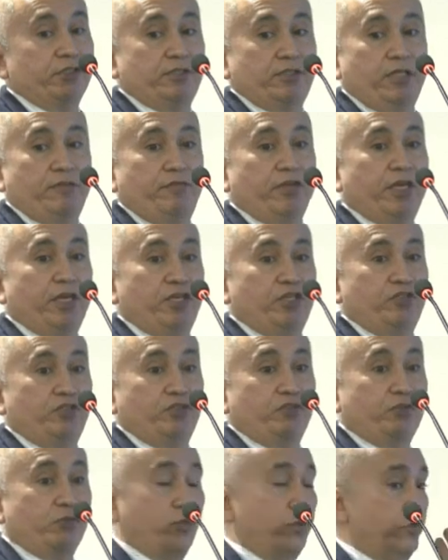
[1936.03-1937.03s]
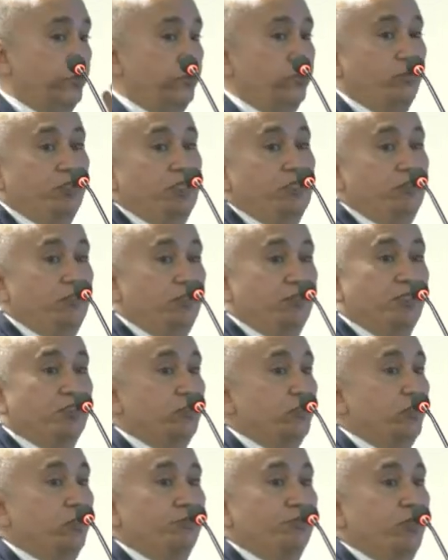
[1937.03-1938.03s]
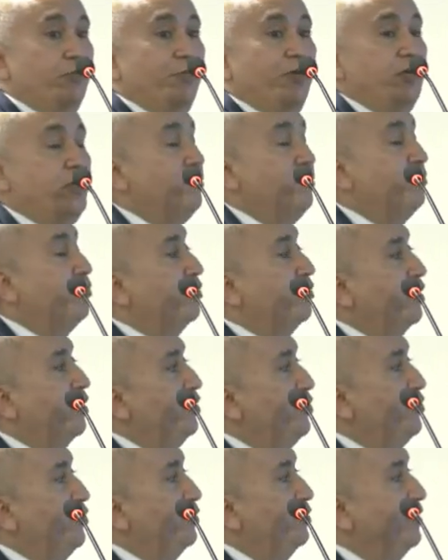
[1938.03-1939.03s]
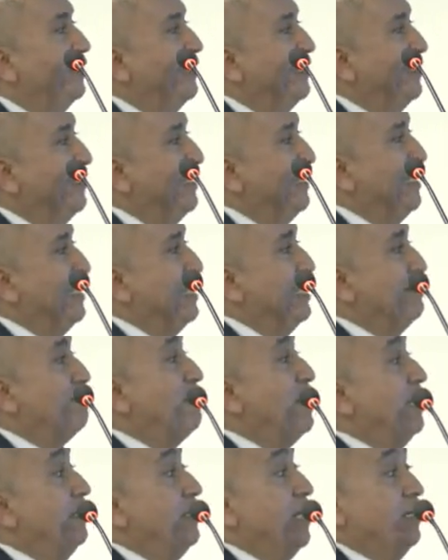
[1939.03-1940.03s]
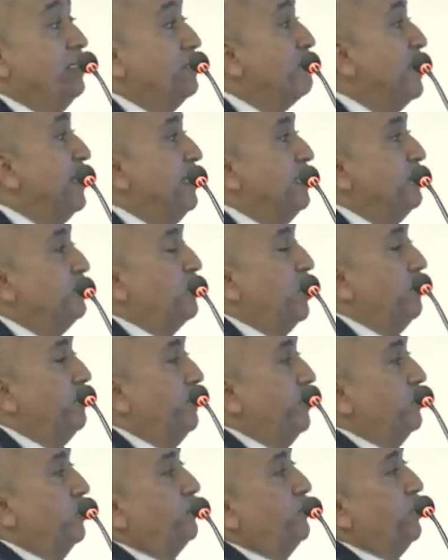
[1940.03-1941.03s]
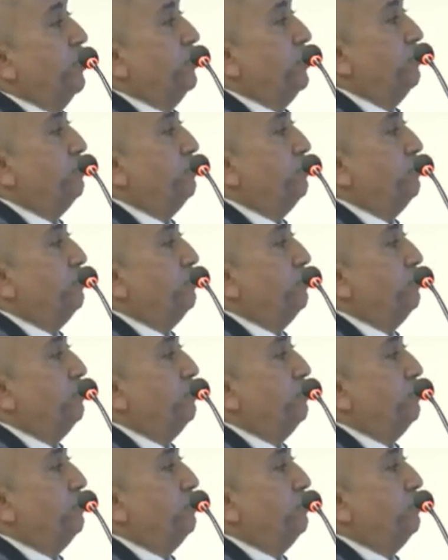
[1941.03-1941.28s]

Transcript: acidifications? Well, this is also a very important issue. There's many drivers of change